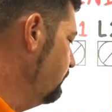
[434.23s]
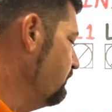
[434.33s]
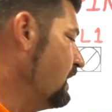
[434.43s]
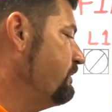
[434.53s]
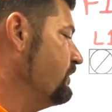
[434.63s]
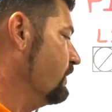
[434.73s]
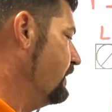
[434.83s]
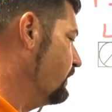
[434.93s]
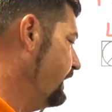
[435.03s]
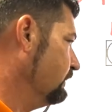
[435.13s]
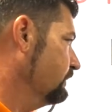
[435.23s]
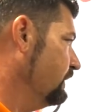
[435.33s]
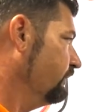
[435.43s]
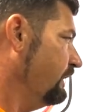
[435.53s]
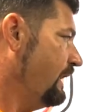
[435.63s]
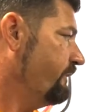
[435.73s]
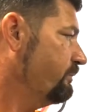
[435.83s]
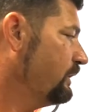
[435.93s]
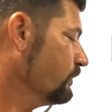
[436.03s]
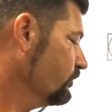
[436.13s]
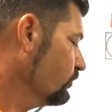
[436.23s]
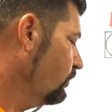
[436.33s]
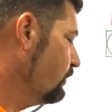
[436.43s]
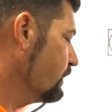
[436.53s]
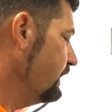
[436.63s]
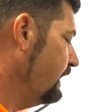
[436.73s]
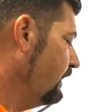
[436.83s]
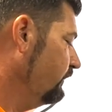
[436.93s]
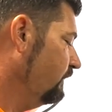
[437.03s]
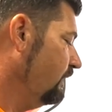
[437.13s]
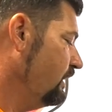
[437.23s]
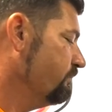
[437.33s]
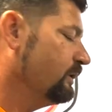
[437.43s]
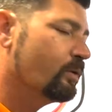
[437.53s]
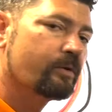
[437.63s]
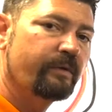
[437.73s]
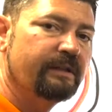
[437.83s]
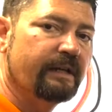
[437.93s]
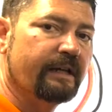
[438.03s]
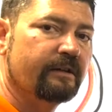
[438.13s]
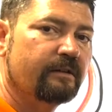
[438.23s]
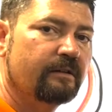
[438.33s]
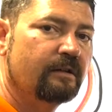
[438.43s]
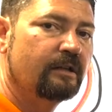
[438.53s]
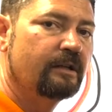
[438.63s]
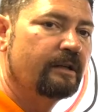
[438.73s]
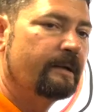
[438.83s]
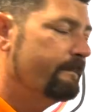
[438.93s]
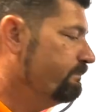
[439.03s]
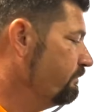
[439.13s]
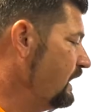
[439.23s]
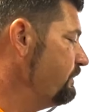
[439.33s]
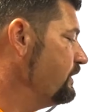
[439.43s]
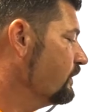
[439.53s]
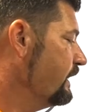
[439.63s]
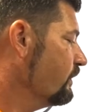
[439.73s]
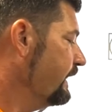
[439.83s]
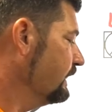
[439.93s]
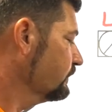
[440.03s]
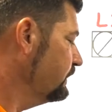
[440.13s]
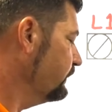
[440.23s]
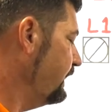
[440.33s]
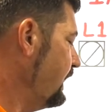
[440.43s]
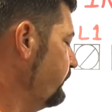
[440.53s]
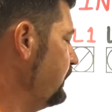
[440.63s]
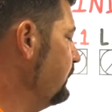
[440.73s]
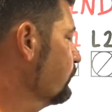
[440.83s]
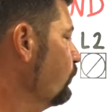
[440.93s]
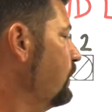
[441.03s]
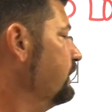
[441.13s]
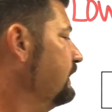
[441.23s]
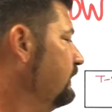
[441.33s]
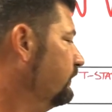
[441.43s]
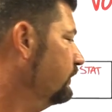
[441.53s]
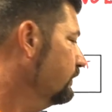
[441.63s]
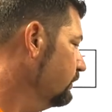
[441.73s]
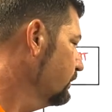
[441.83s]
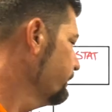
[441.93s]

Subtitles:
Maybe your air handler doesn't have a blower control board, it has a blower relay. Maybe your air handler doesn't have either one of these two,